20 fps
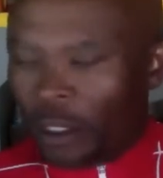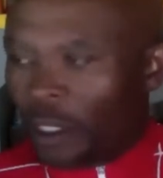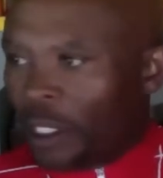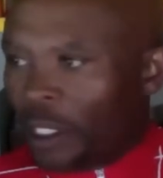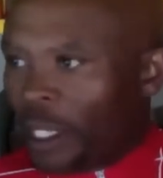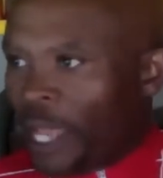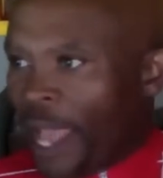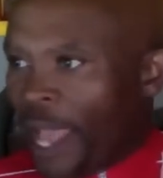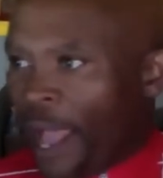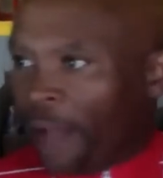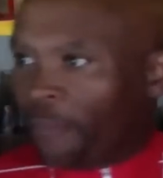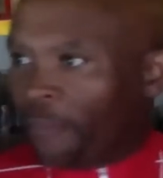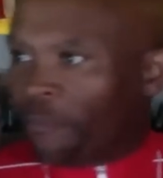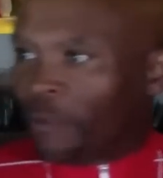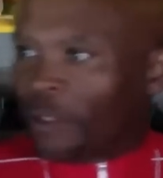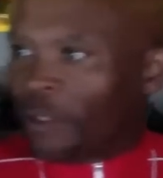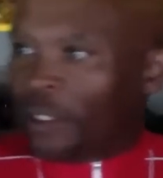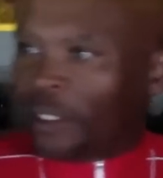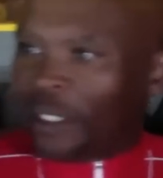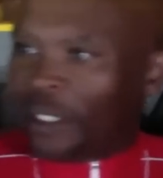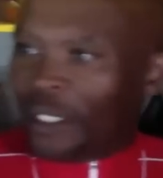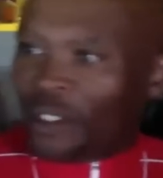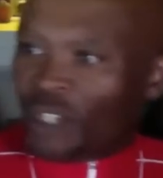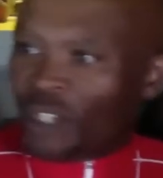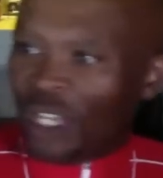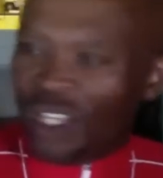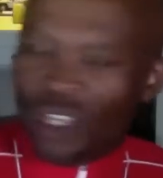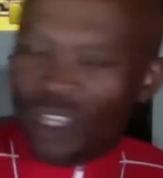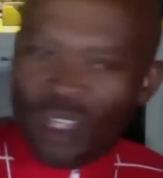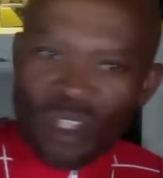Yeah.
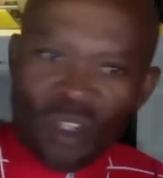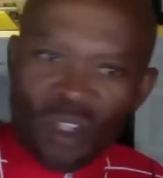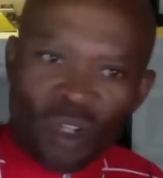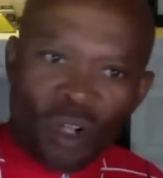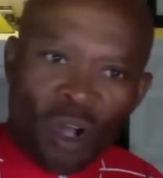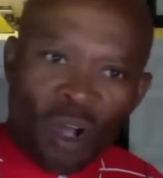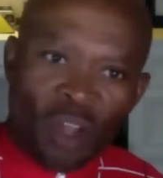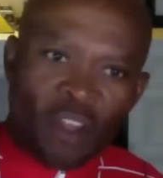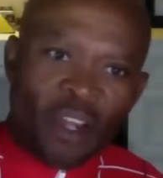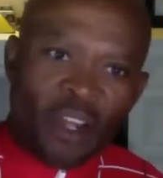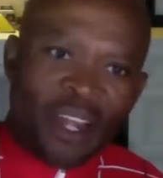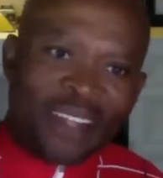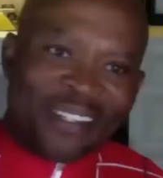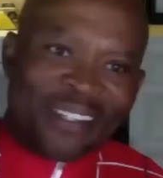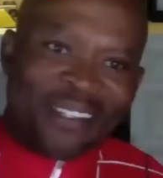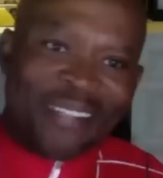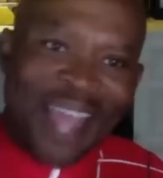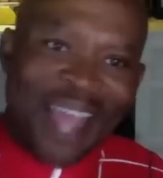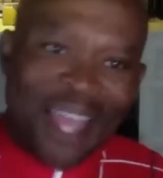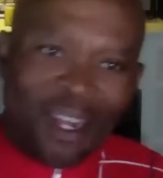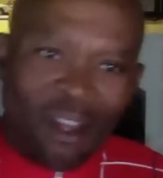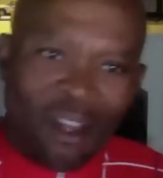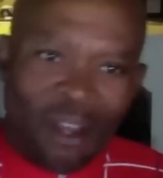So you, you go to their site,